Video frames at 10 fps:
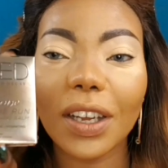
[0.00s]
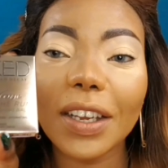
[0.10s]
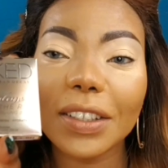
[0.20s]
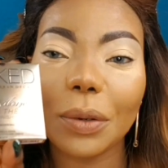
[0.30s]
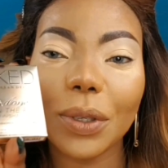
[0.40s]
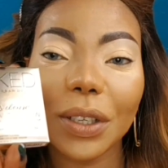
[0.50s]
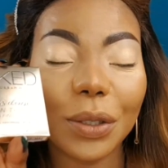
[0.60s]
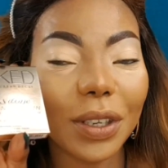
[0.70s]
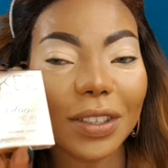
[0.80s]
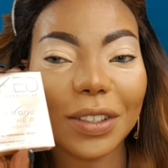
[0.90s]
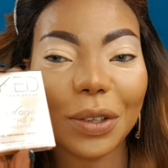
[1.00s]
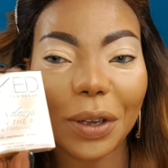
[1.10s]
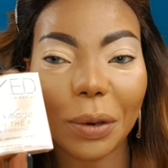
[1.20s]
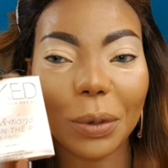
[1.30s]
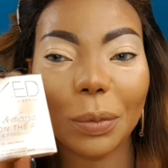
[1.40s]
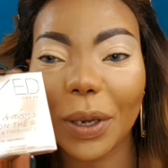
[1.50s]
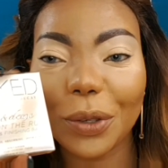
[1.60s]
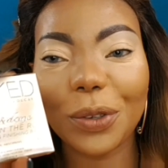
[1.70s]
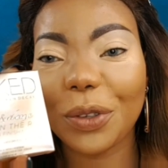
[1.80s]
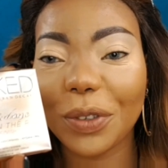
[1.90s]
Guys, I wanted to test this on camera, but I
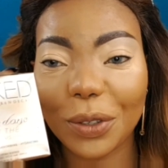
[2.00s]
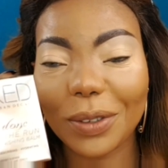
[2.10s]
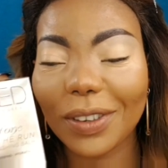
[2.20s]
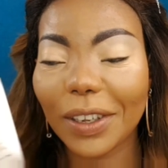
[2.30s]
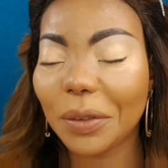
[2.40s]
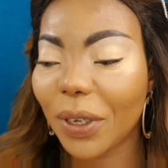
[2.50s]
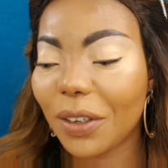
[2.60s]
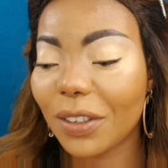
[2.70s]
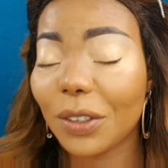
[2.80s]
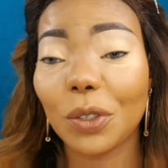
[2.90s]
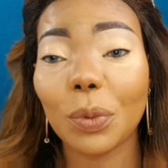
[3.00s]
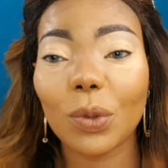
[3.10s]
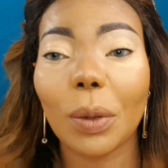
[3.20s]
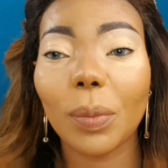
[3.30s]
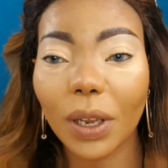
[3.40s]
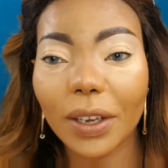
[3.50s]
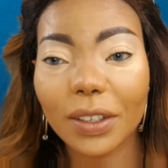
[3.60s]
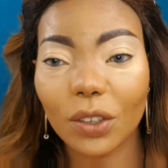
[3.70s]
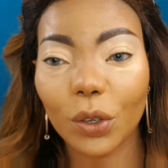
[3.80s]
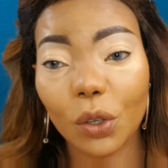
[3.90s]
don't know if it's too late because you're supposed to apply
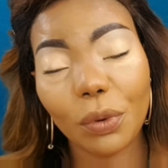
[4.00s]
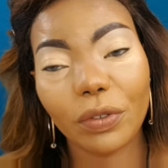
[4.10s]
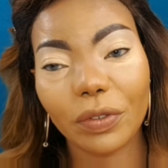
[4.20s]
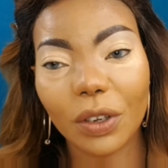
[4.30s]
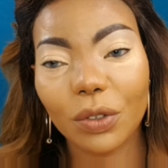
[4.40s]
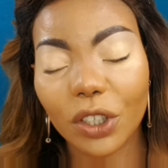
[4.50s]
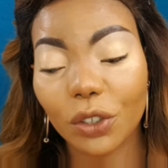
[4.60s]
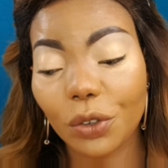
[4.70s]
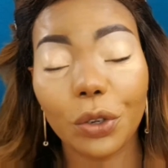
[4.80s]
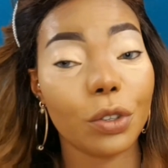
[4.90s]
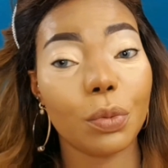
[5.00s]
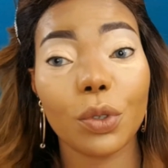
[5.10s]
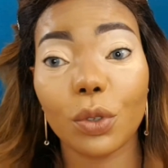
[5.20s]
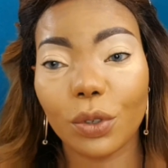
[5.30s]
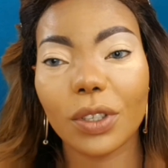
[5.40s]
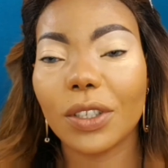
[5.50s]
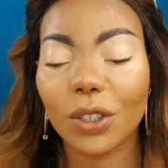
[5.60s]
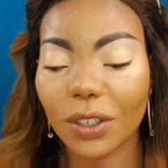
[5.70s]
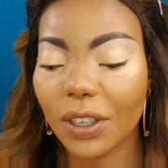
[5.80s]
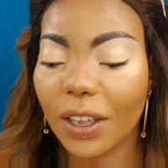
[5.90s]
it on top of your foundation or you're supposed to use it
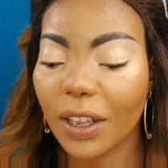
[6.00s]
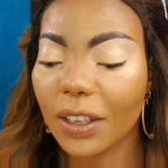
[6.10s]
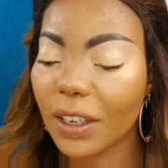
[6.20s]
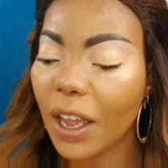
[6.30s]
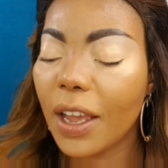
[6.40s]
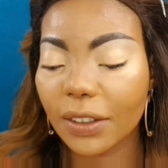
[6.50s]
just like that.